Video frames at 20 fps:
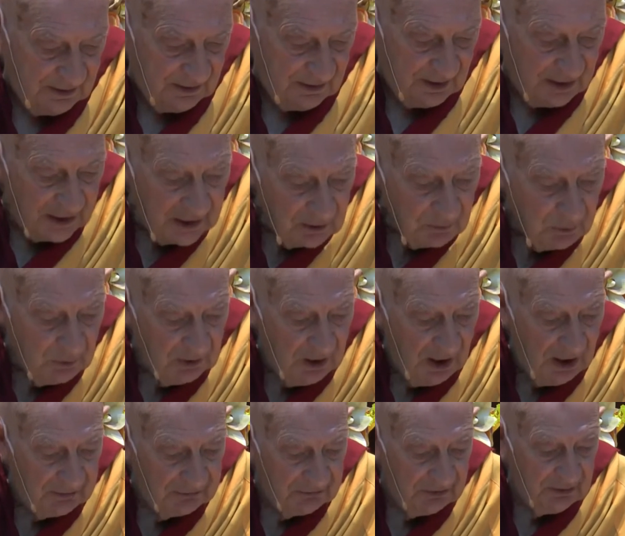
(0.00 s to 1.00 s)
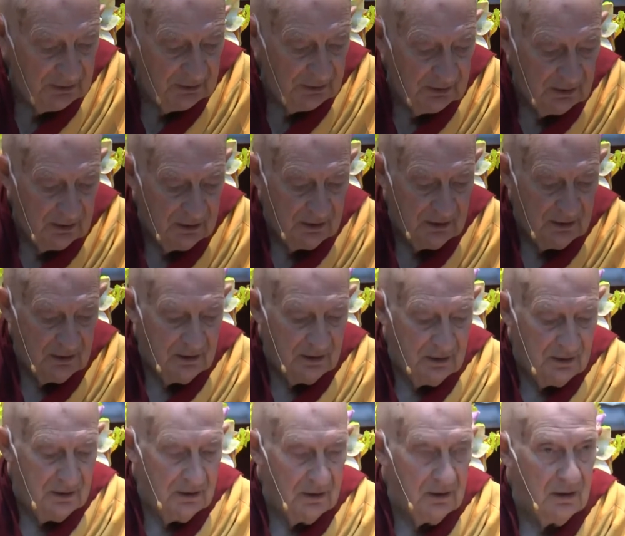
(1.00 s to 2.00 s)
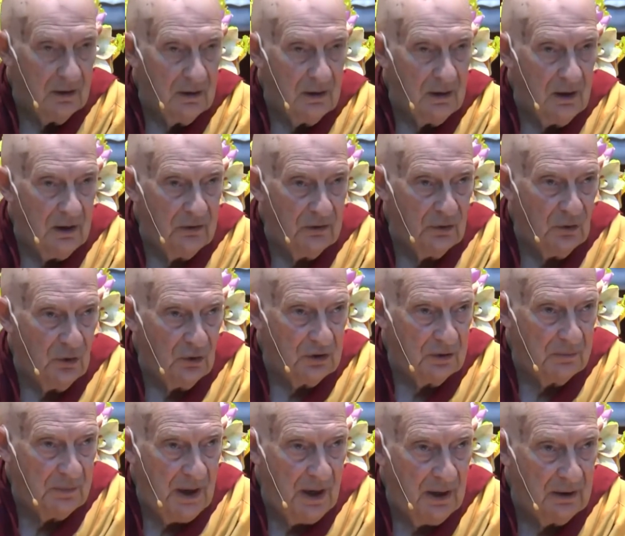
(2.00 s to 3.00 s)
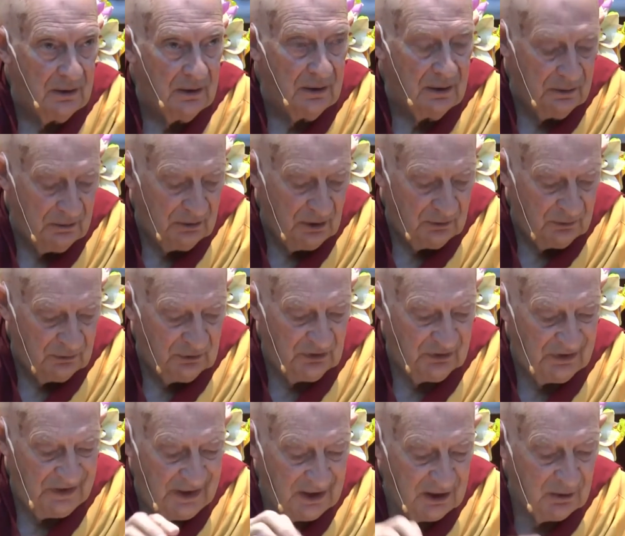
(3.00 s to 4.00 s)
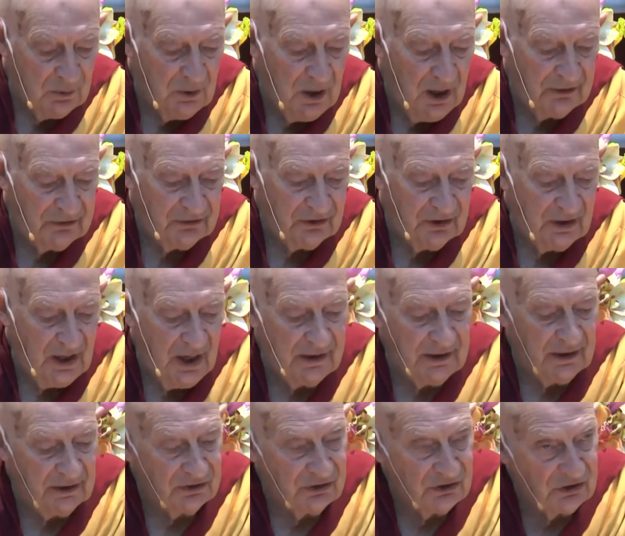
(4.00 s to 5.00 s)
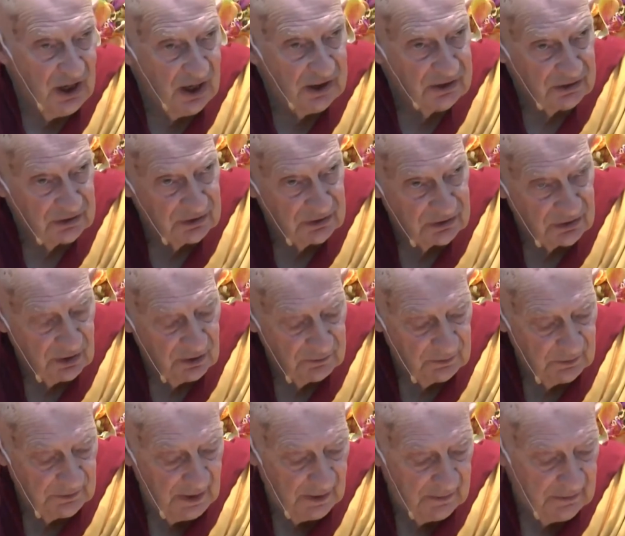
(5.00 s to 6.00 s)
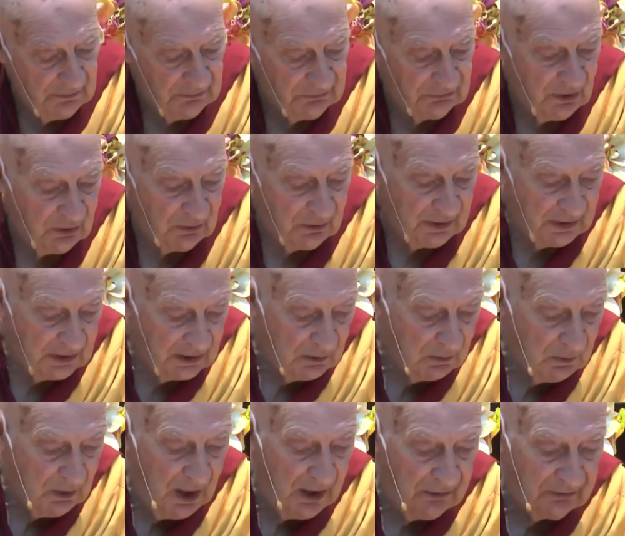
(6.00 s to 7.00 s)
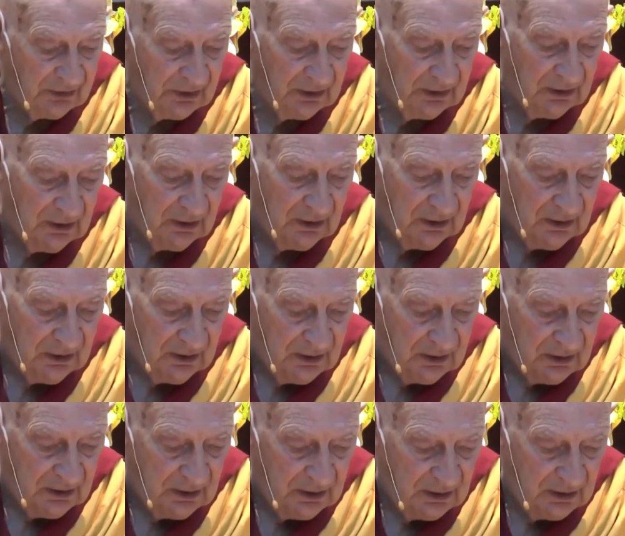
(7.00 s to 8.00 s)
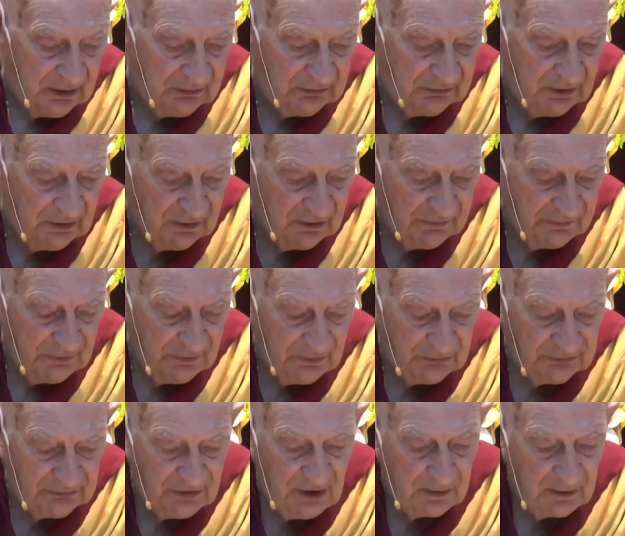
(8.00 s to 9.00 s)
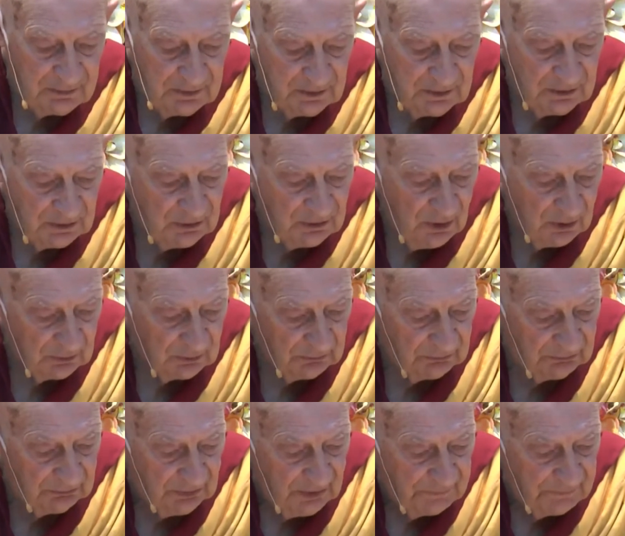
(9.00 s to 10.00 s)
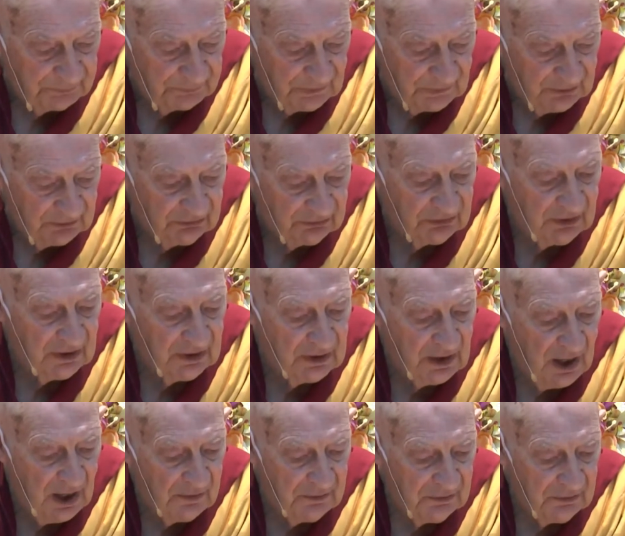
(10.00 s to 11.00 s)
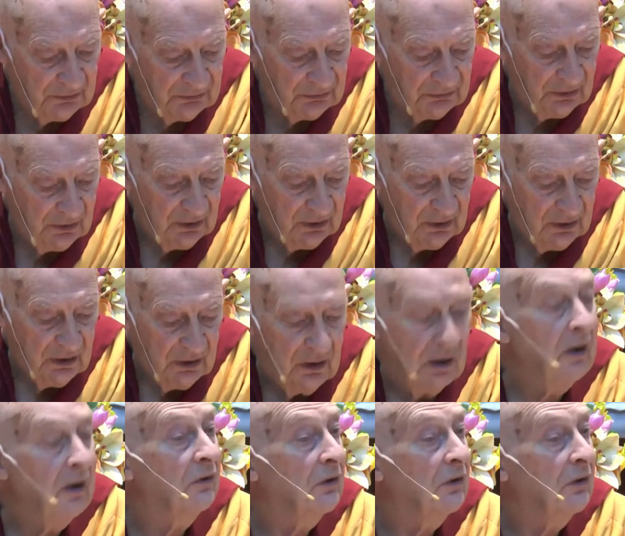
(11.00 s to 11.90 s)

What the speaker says: Equalizing is talked about, so equalizing and exchanging self with others. So equalizing is in the first step in the notes, seeing others as